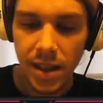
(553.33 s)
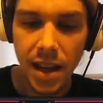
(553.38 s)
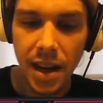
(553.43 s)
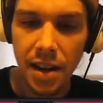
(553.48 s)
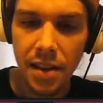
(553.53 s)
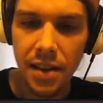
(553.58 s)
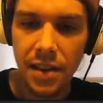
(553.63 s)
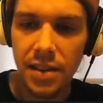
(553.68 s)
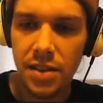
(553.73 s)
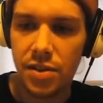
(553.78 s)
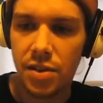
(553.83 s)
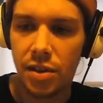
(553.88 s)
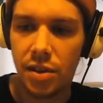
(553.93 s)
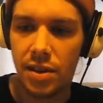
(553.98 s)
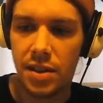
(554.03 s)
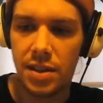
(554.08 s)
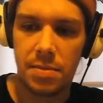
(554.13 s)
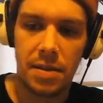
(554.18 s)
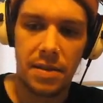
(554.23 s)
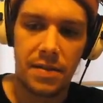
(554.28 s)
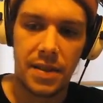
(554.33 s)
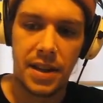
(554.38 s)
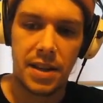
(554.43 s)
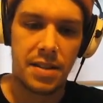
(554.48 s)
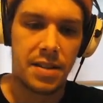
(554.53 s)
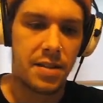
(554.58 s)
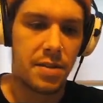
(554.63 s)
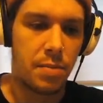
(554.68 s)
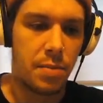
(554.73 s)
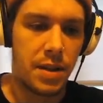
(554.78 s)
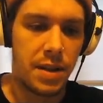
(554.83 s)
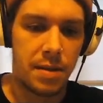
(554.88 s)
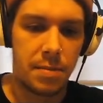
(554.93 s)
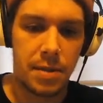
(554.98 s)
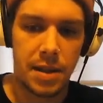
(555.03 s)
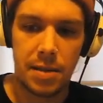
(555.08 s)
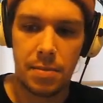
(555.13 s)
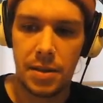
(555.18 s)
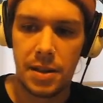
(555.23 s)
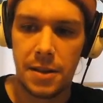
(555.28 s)
Anything that's not going to my face is a win,
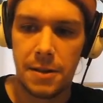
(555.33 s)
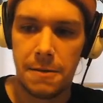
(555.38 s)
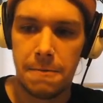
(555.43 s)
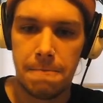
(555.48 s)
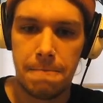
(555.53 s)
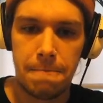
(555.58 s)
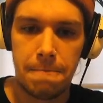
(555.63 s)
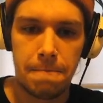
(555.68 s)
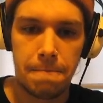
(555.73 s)
in my opinion.